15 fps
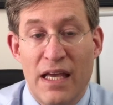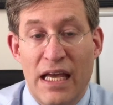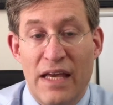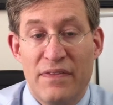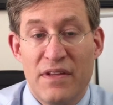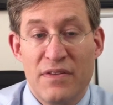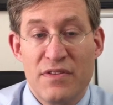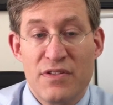
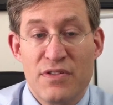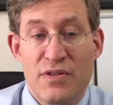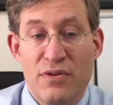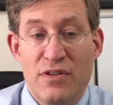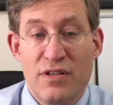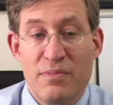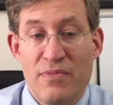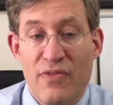And then the
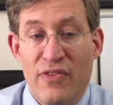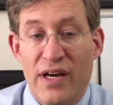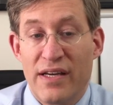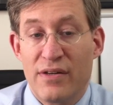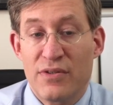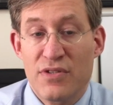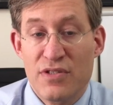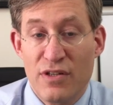sodium
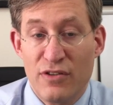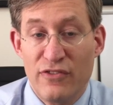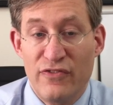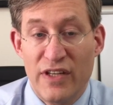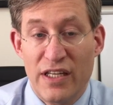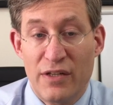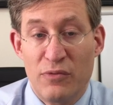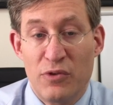
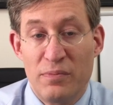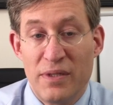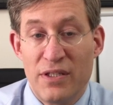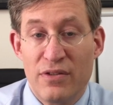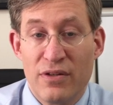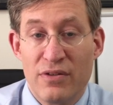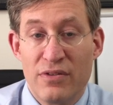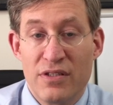thiosulfate would be
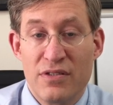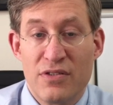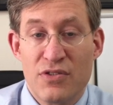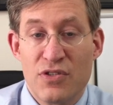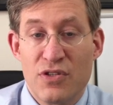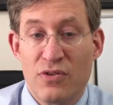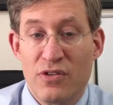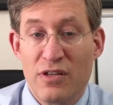turned into
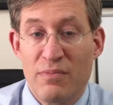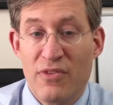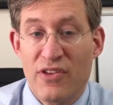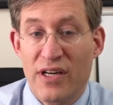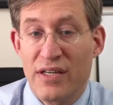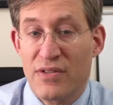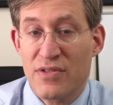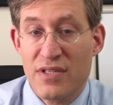sodium
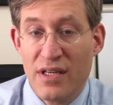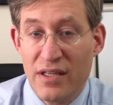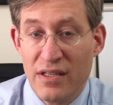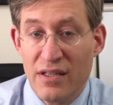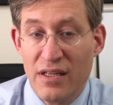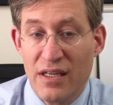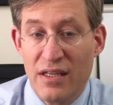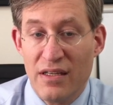
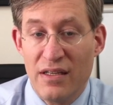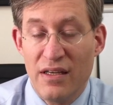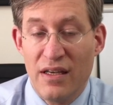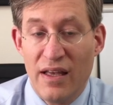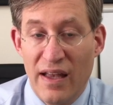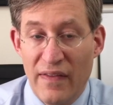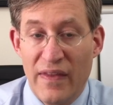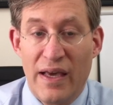thiocyanate,
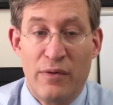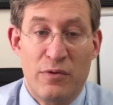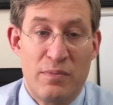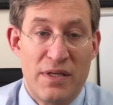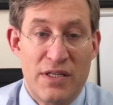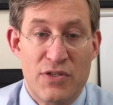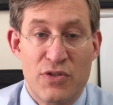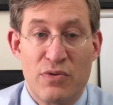and that would be
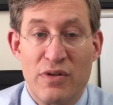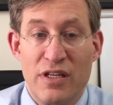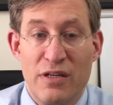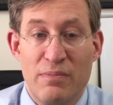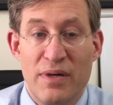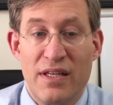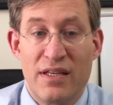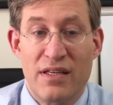excreted
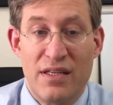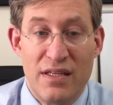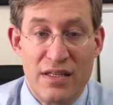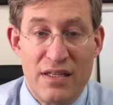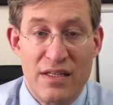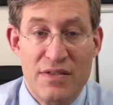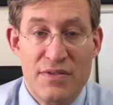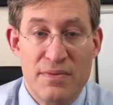by the
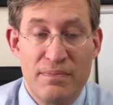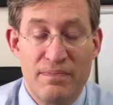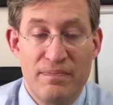kidneys.